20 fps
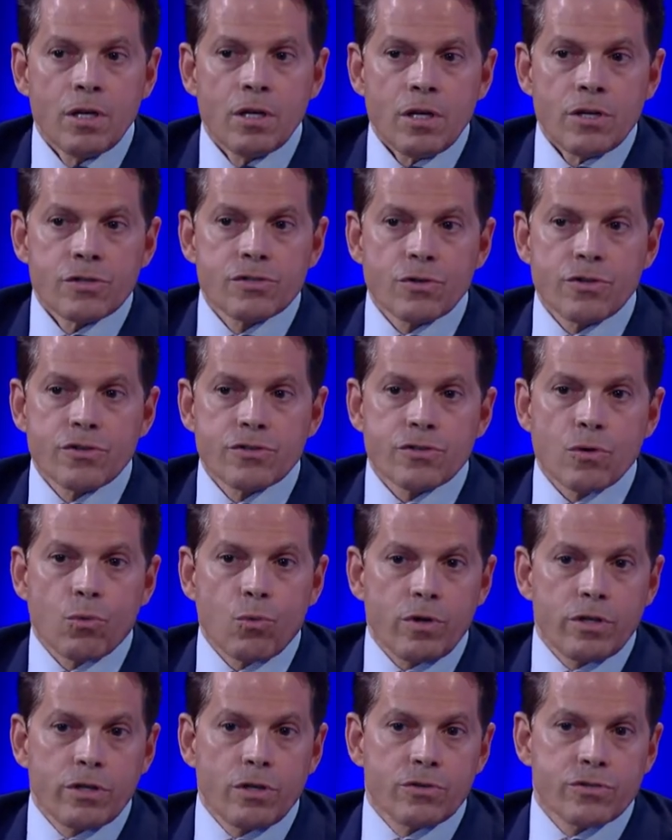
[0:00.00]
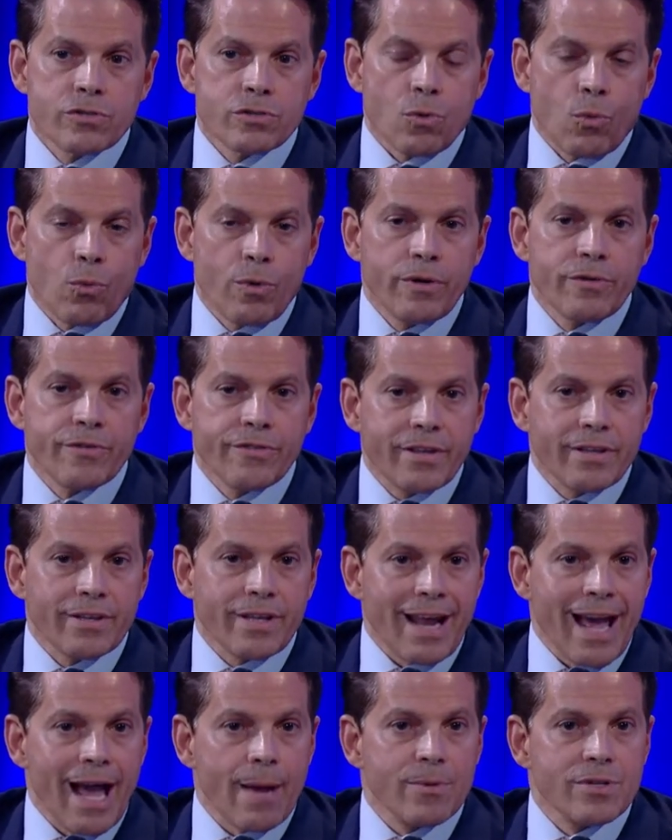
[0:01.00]
so there's a you know there's a weird thing
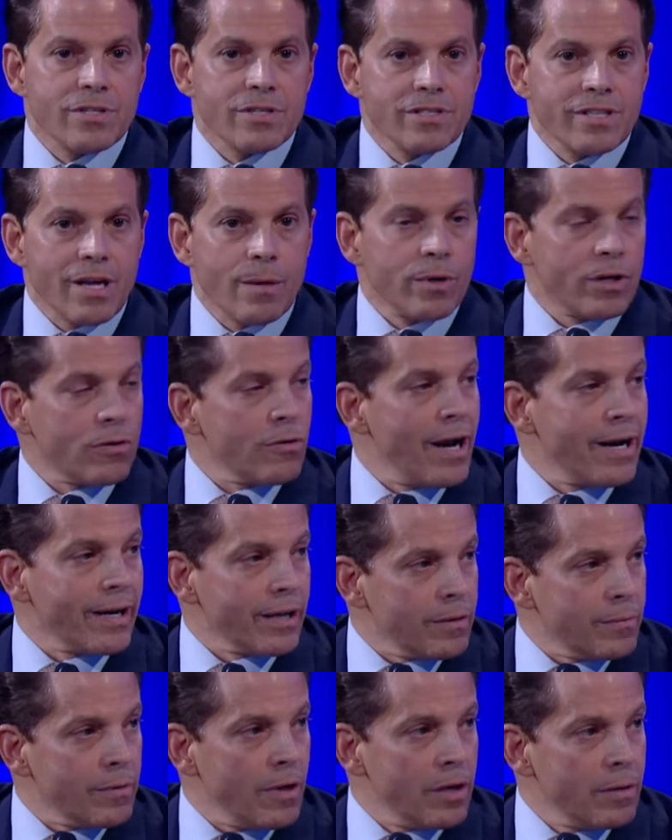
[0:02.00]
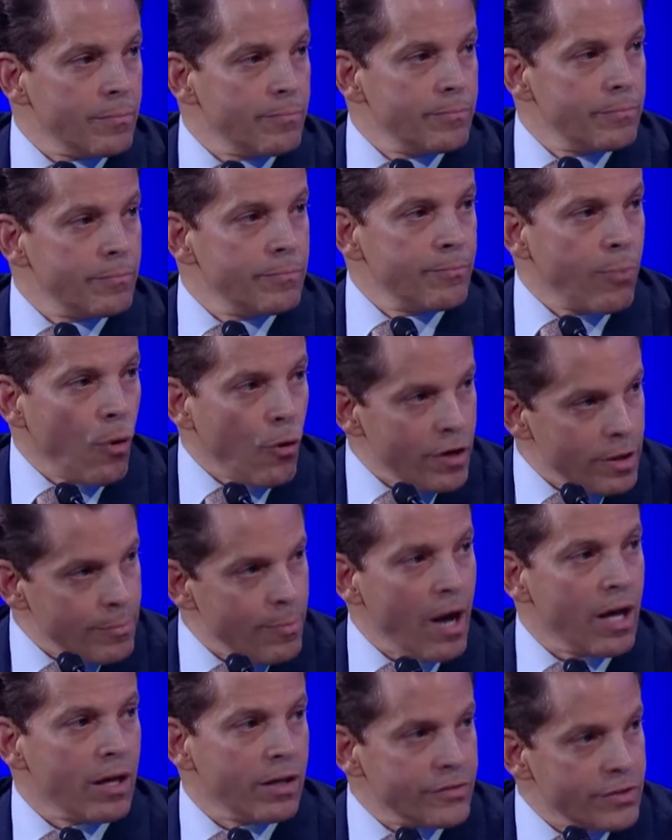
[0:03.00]
that happens in Democratic uh, Party
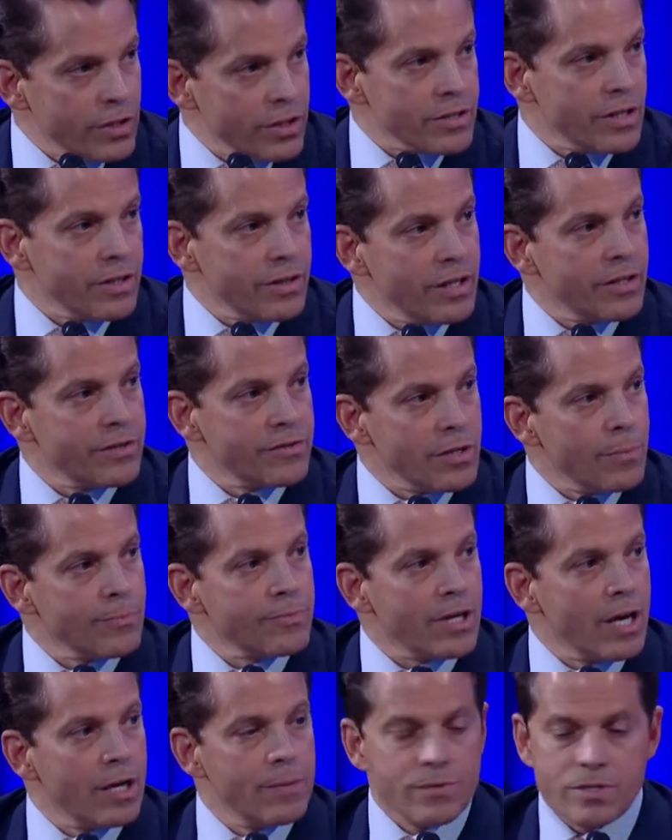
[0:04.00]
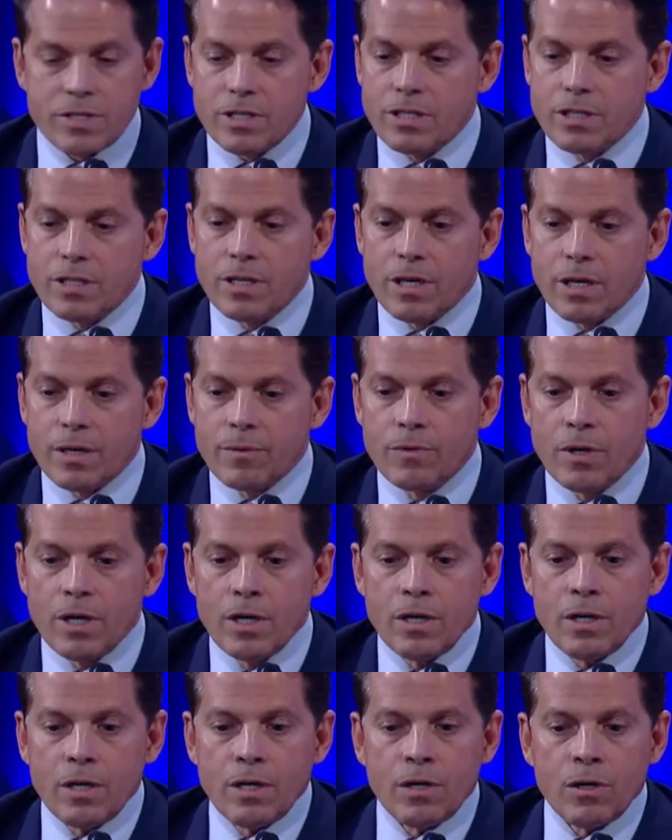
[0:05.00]
politics. I think right. sometimes the uh,
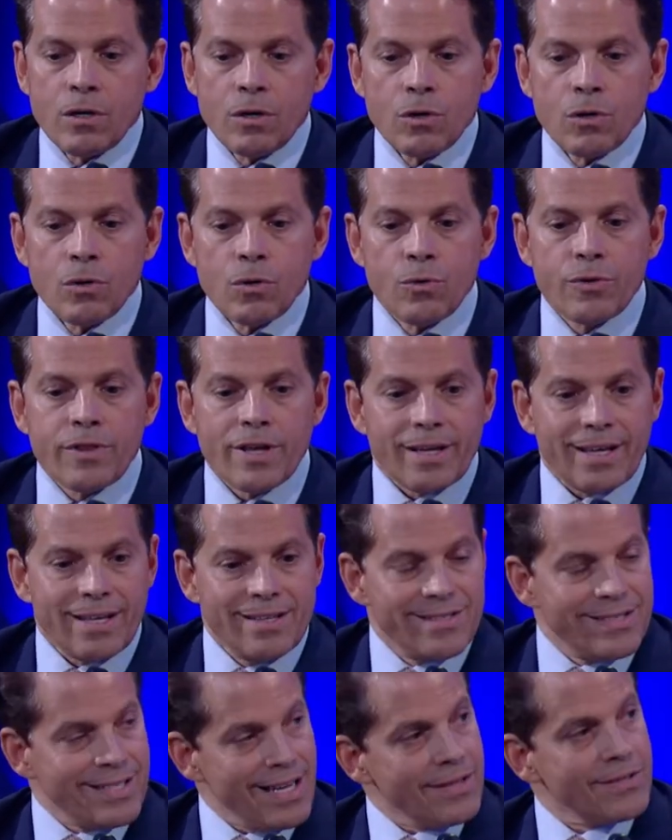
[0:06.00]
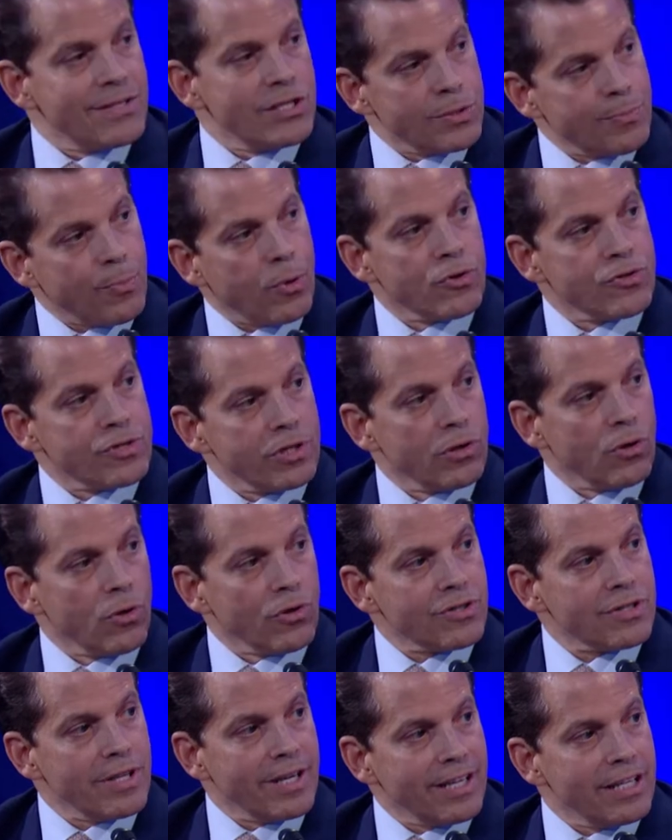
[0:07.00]
who the consensus person
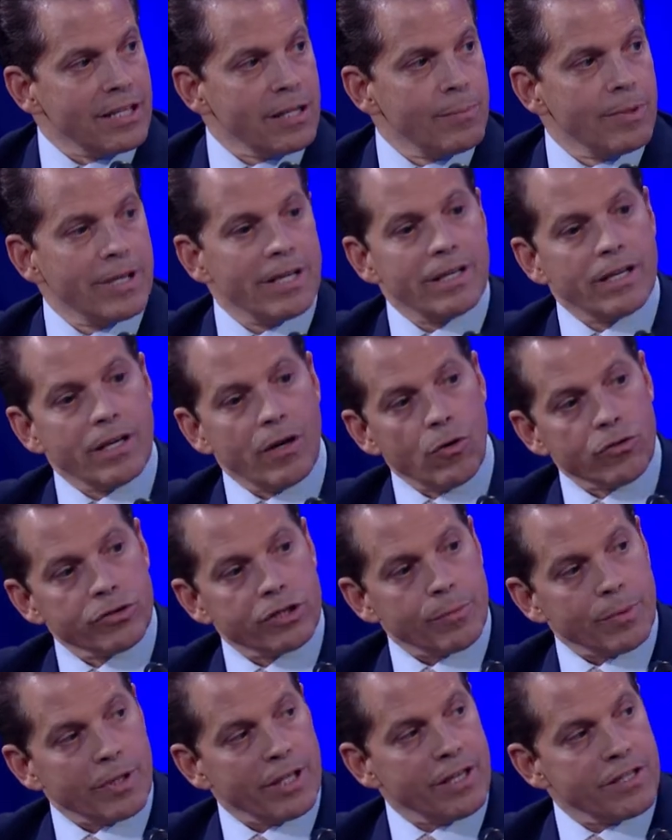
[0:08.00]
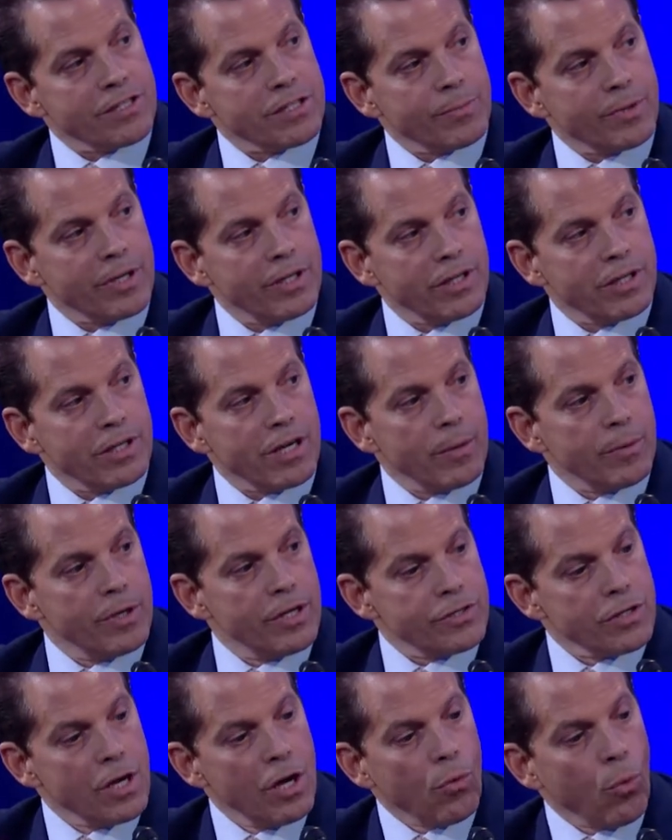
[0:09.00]
looks like in the beginning ultimately ends up getting the
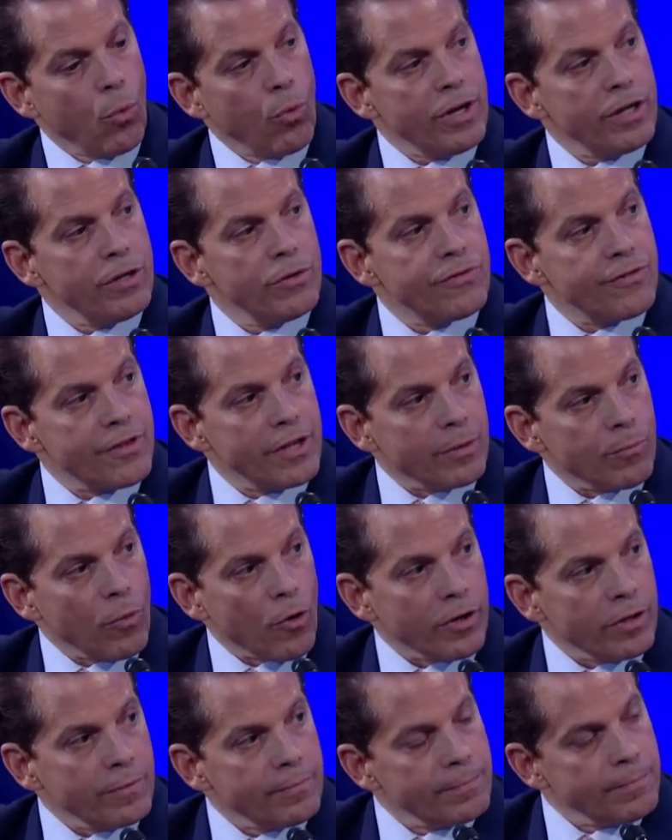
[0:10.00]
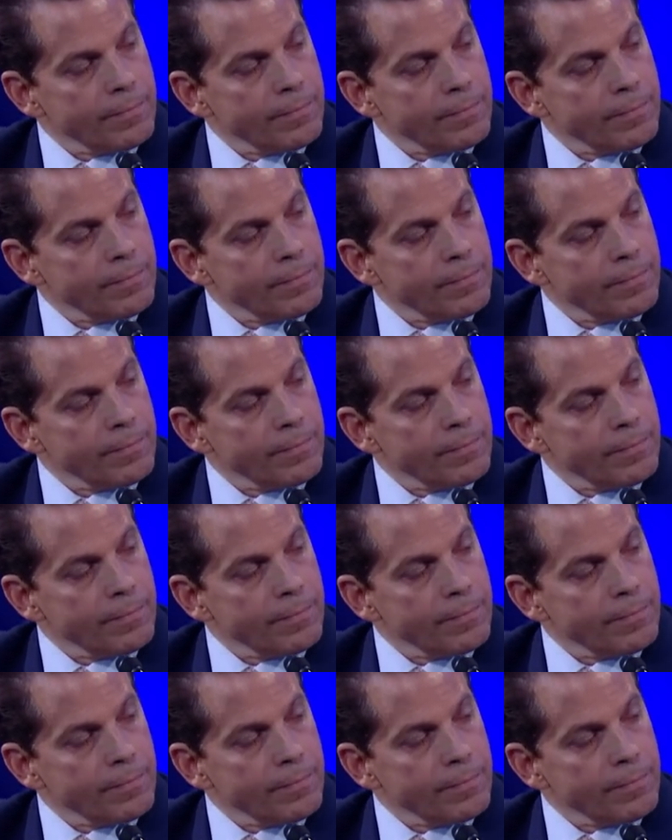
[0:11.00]
nomination. What do you think, Martin?